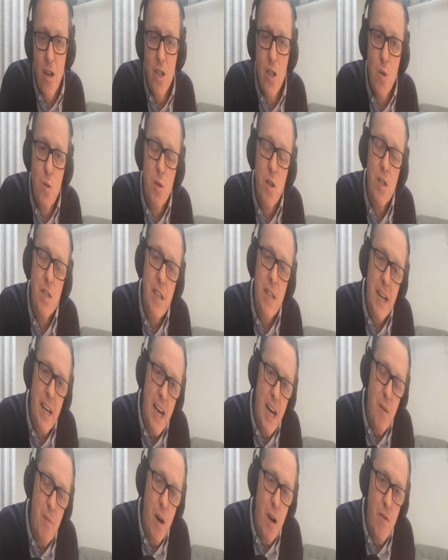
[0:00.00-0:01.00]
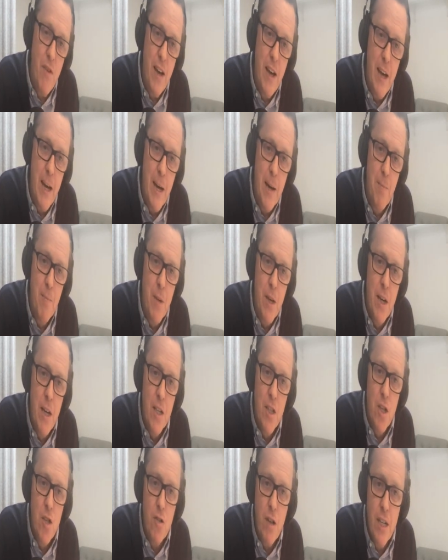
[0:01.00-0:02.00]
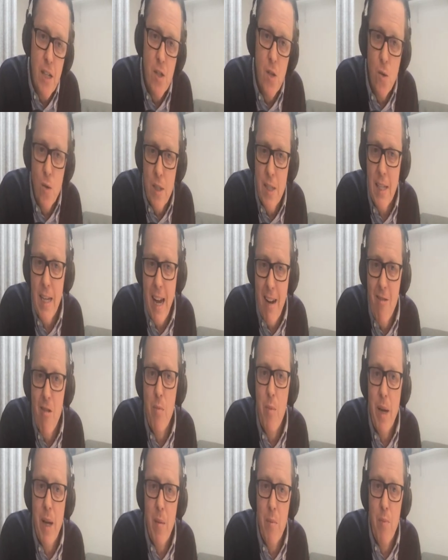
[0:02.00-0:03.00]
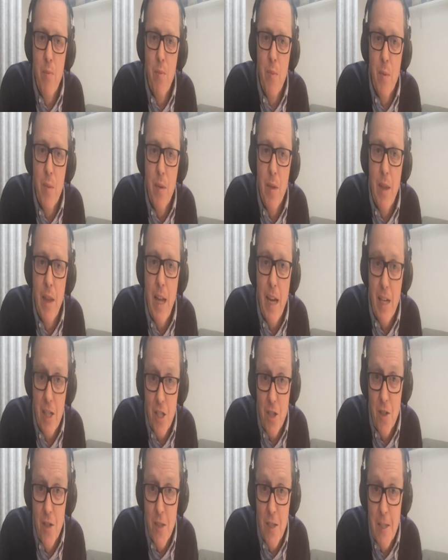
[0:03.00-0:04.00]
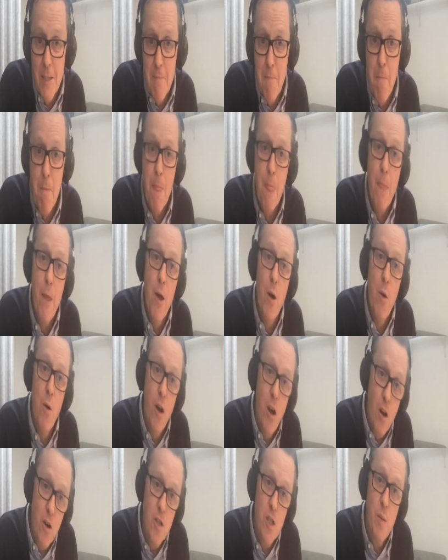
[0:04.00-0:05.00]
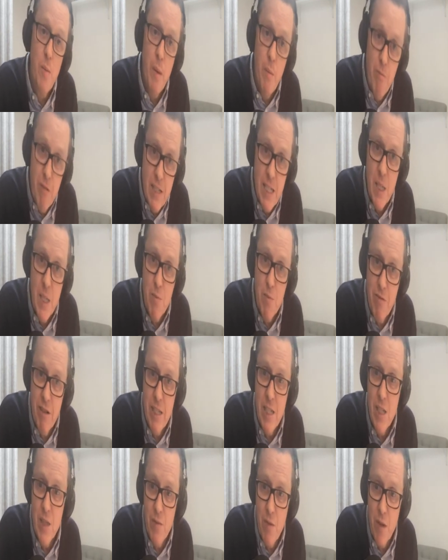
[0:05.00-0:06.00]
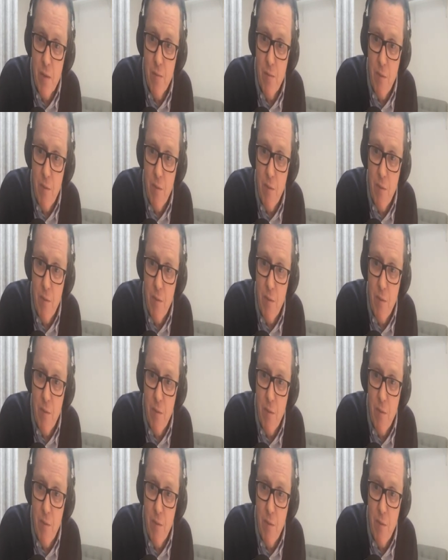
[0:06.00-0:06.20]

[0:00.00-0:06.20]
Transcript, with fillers: in touch with us. They came over here to try and talk to Caribbean nationals who are locked up in British prisons for